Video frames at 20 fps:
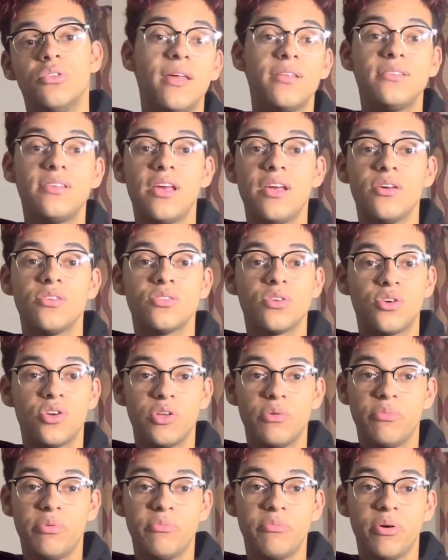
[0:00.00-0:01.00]
And Tayo's already
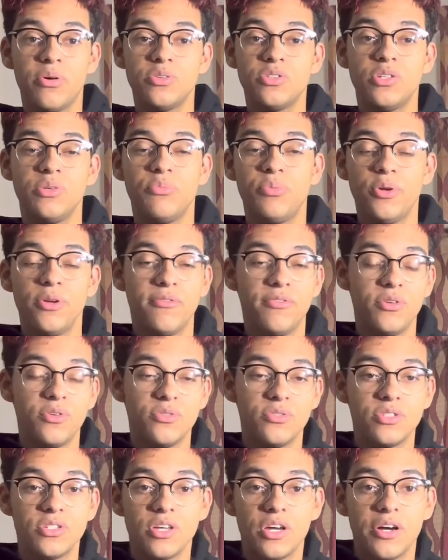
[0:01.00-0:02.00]
been posting
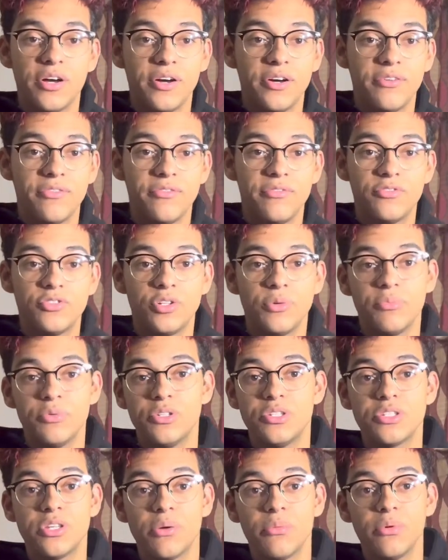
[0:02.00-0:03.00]
previews of Trippy
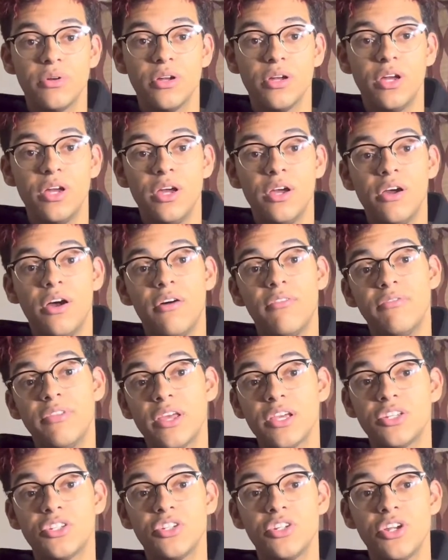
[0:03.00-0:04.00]
Summer of
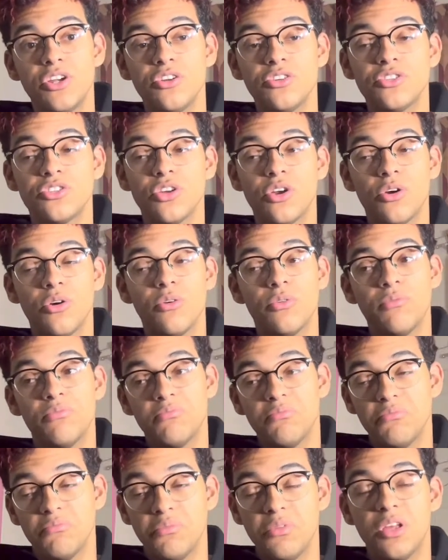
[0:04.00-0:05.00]
next year, so
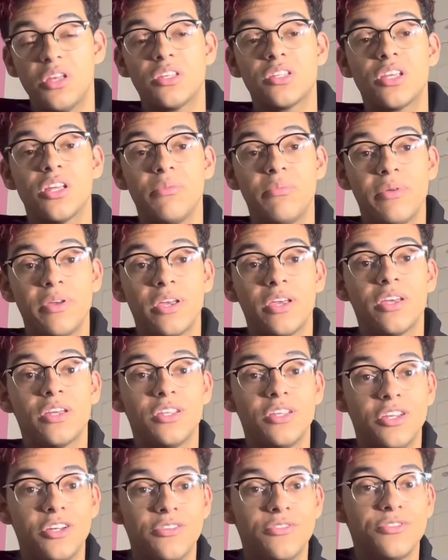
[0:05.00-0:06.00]
it's going to be a good
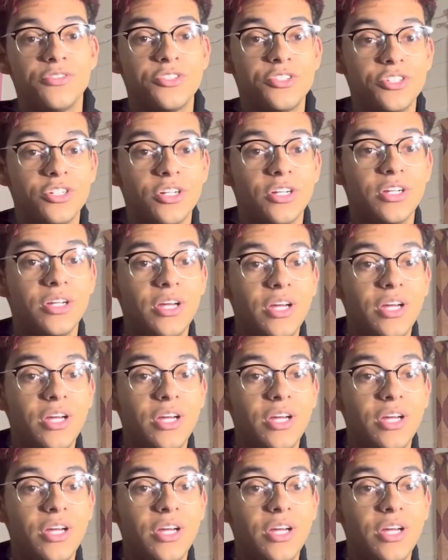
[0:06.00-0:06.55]
year for sure.